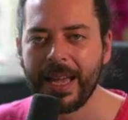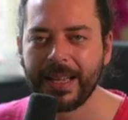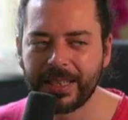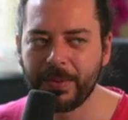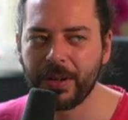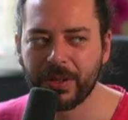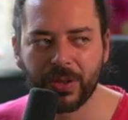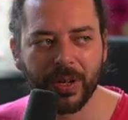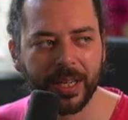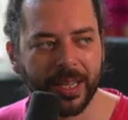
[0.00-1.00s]
Similar
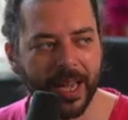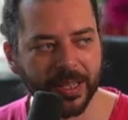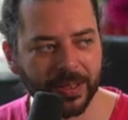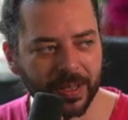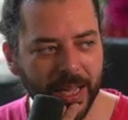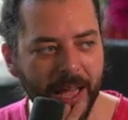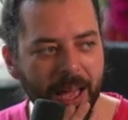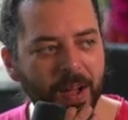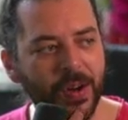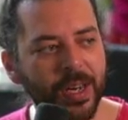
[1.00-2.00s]
story to yesterday.
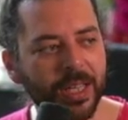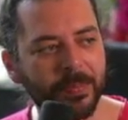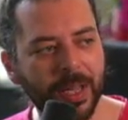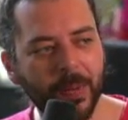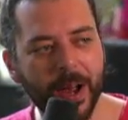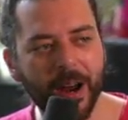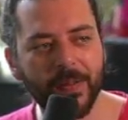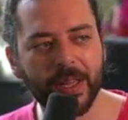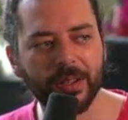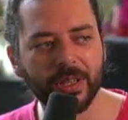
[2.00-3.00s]
Going to need to be aware
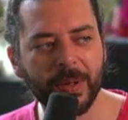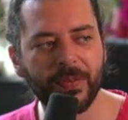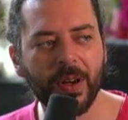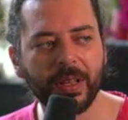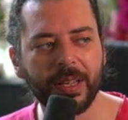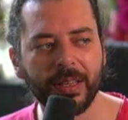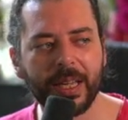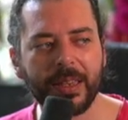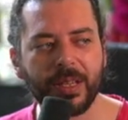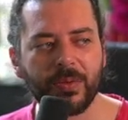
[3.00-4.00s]
of it. There's going to be
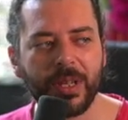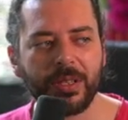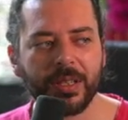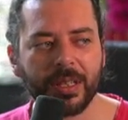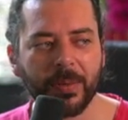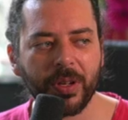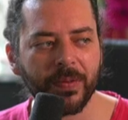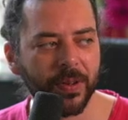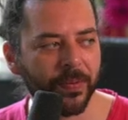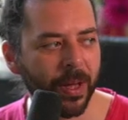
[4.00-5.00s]
volatility in these regions. I'm
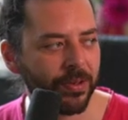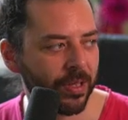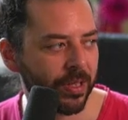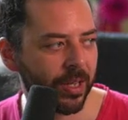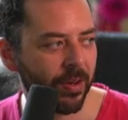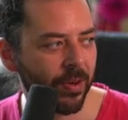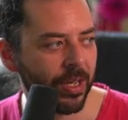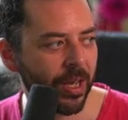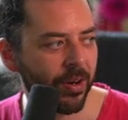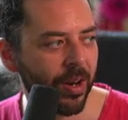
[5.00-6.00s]
looking for bounces in
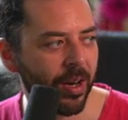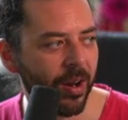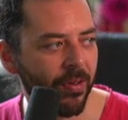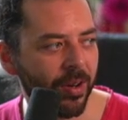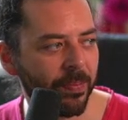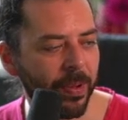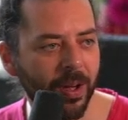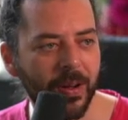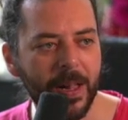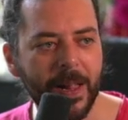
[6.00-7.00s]
around
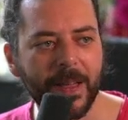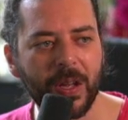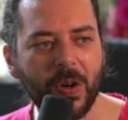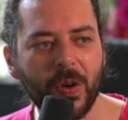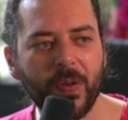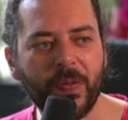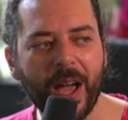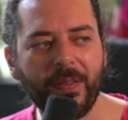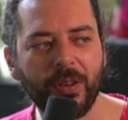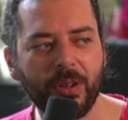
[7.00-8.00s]
about, you know,
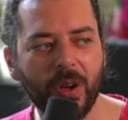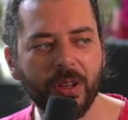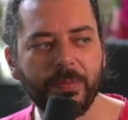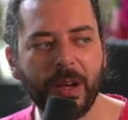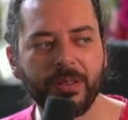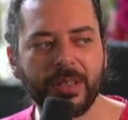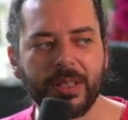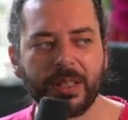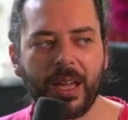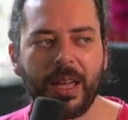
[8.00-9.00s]
$500
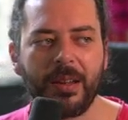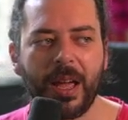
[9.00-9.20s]
bounces and